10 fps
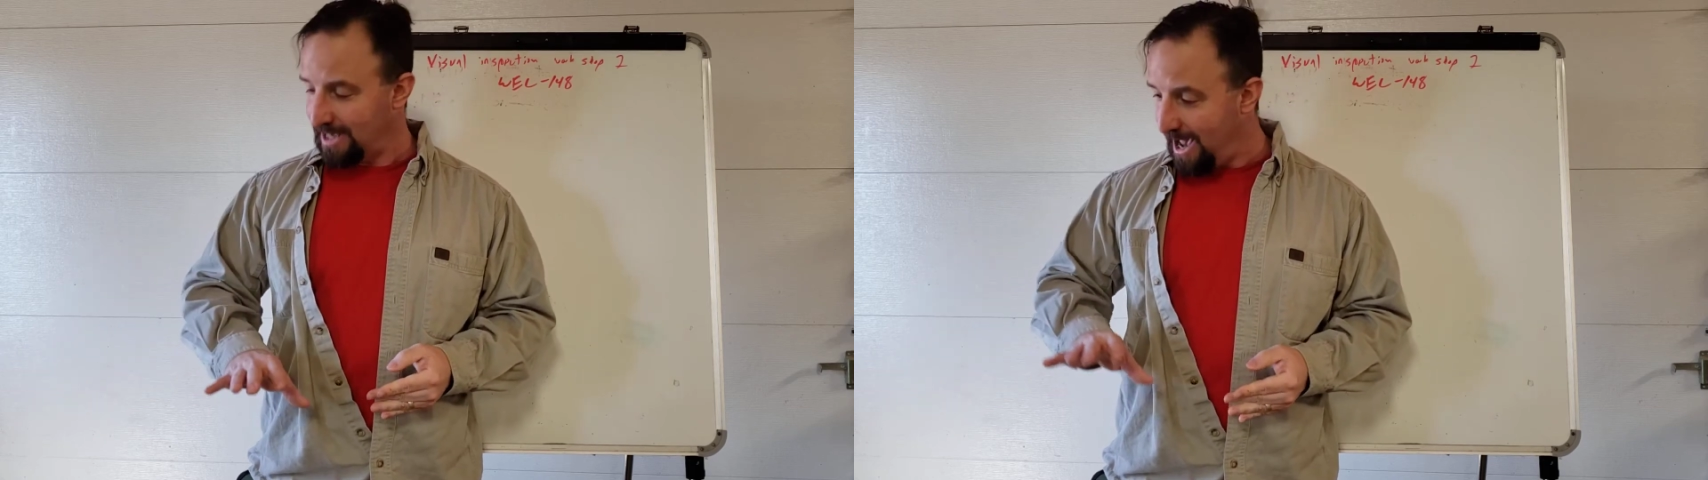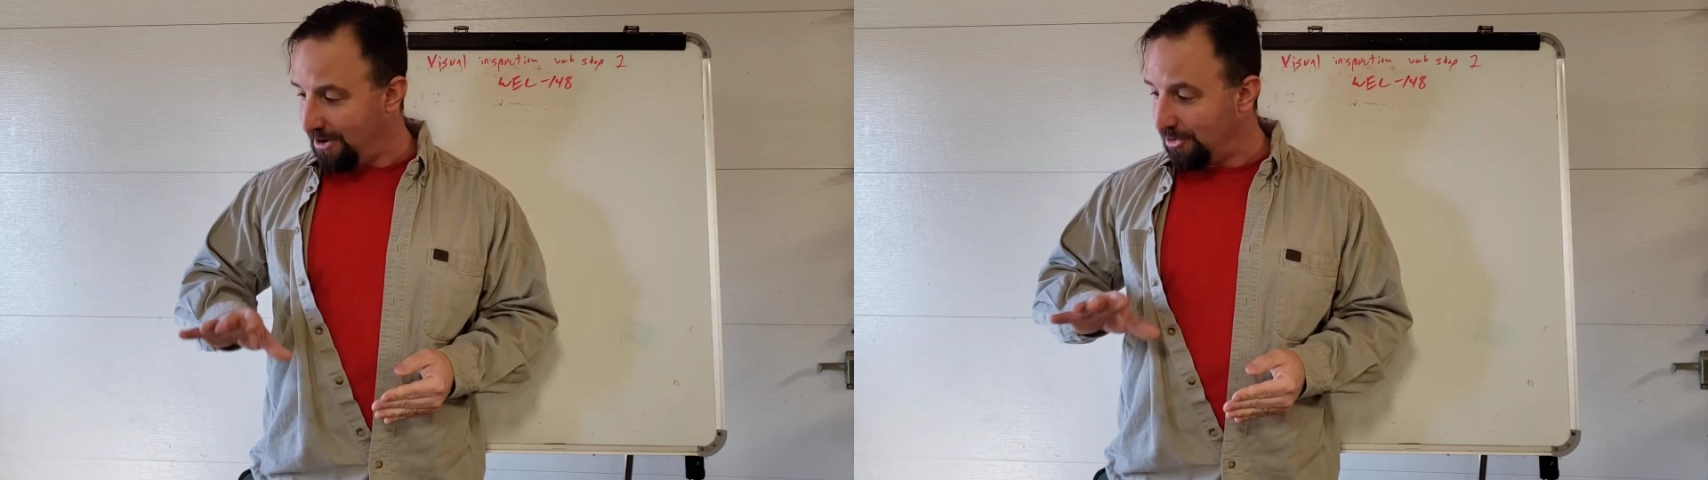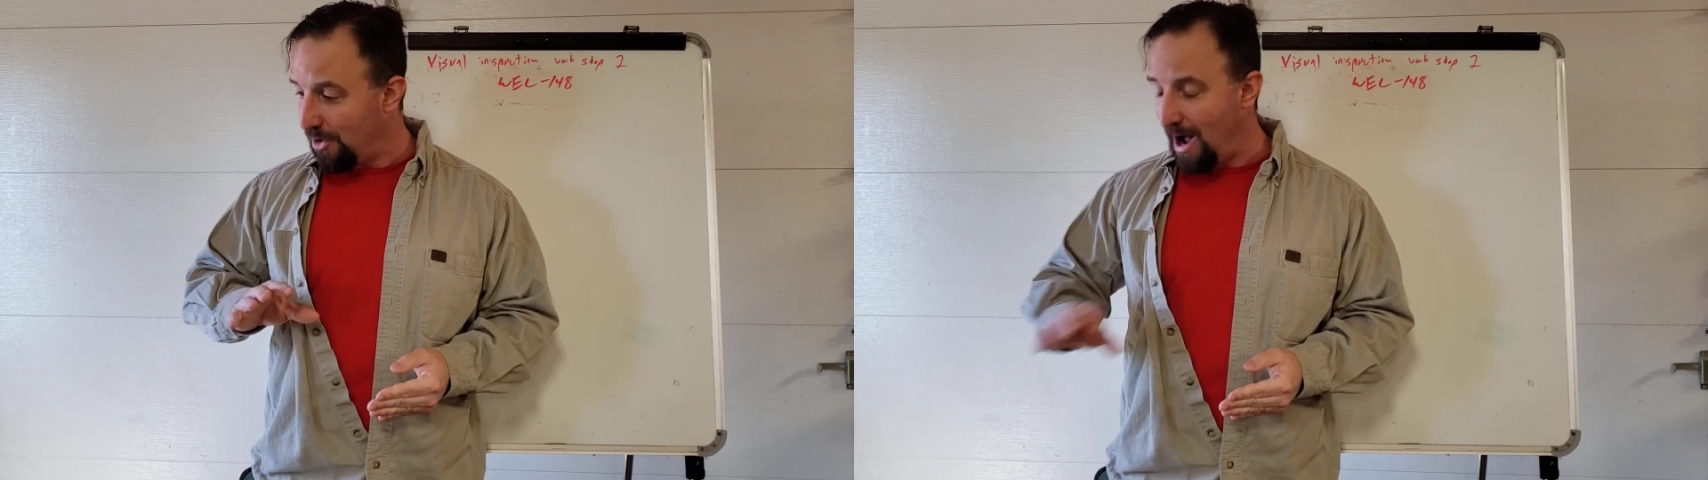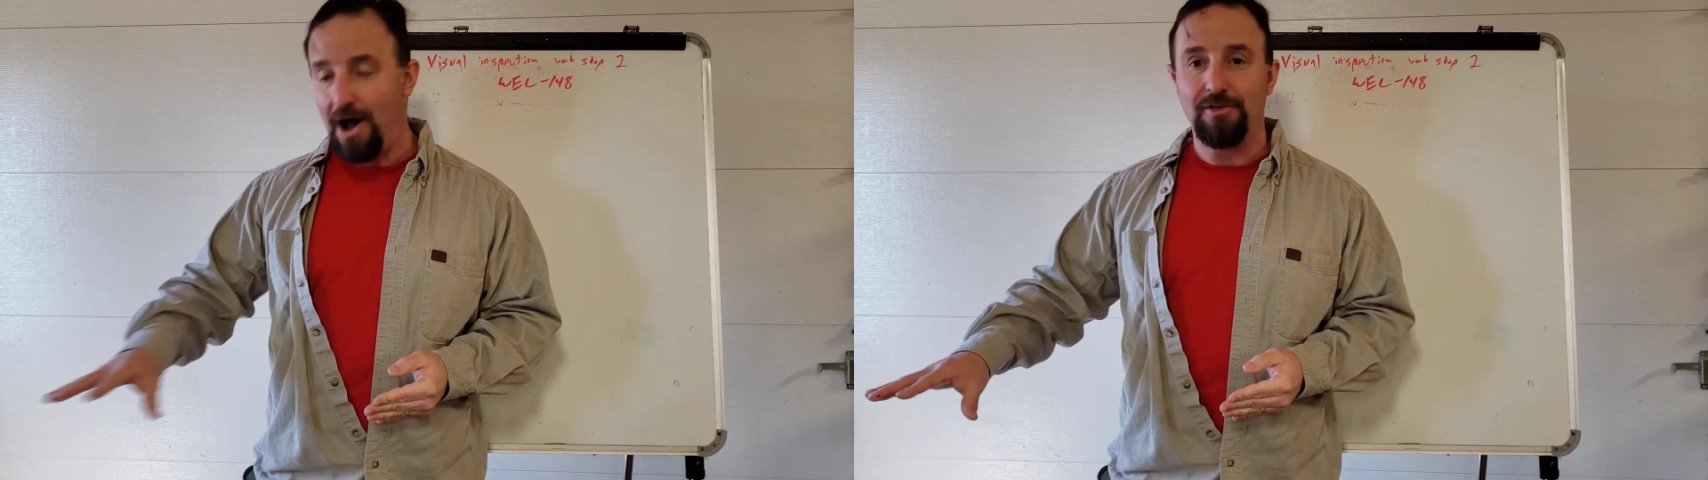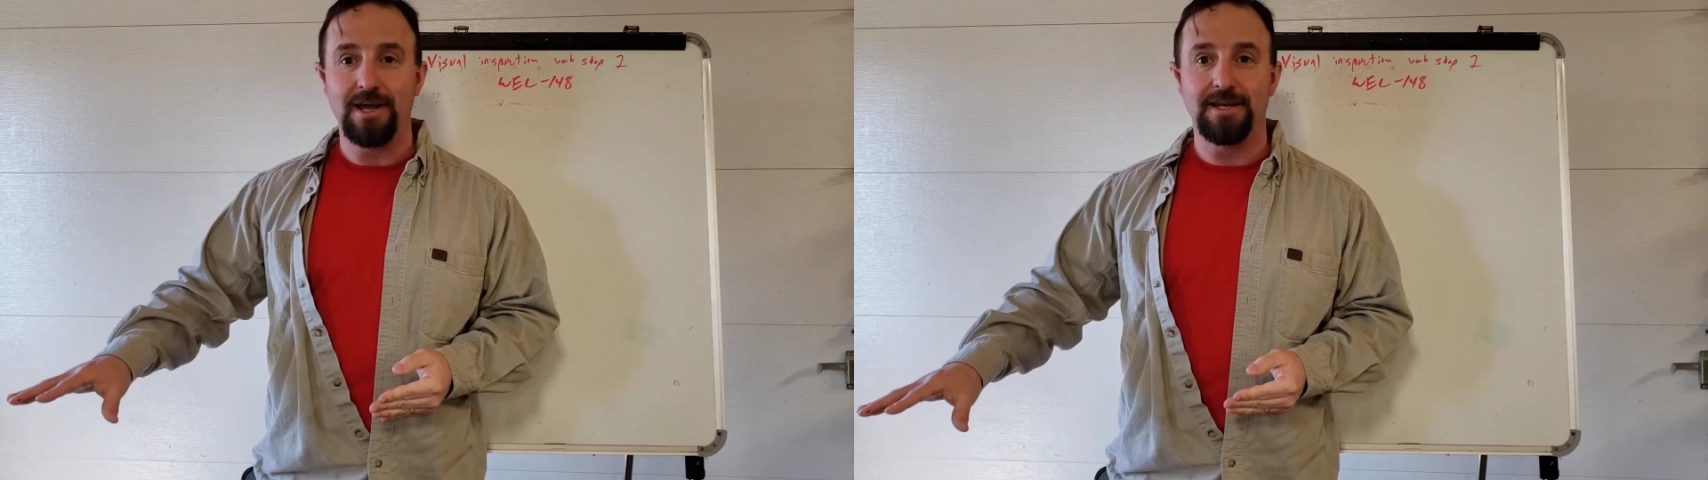I don't know
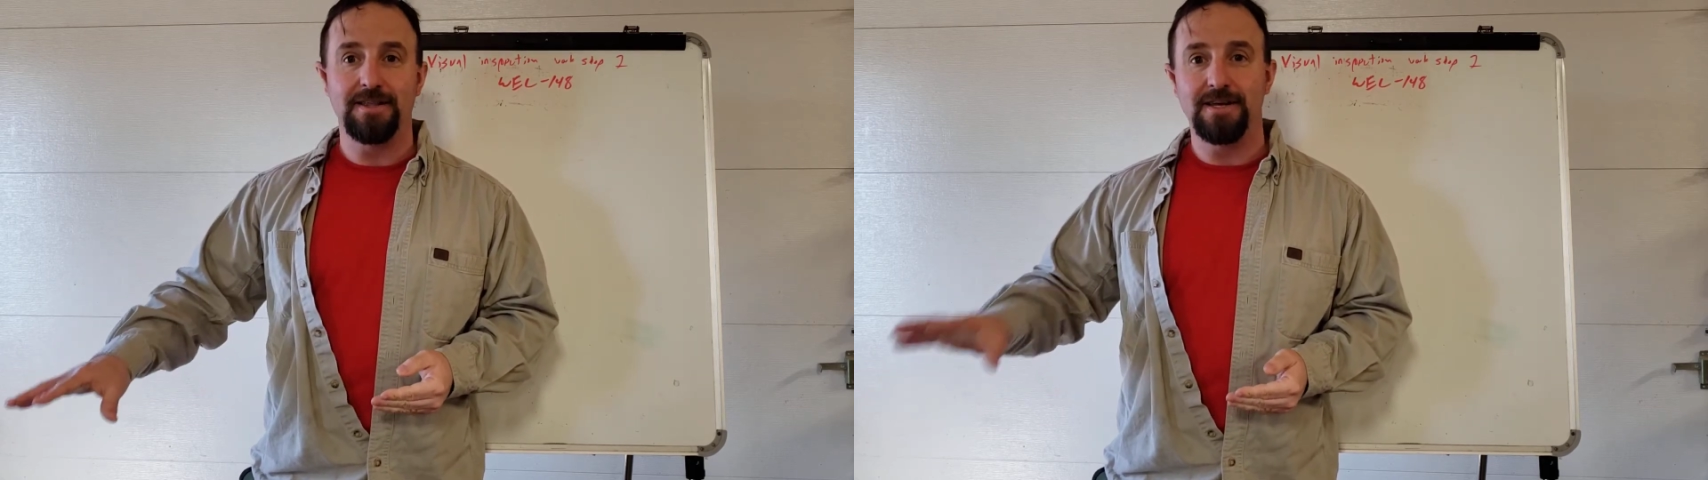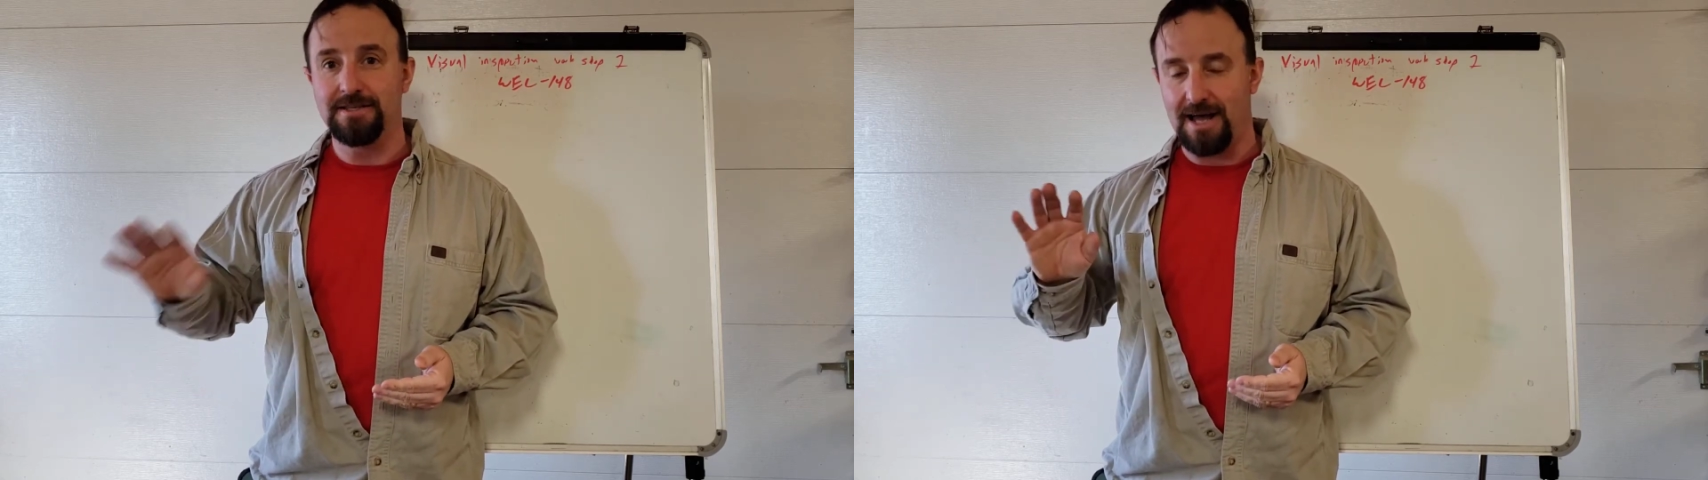how they did this.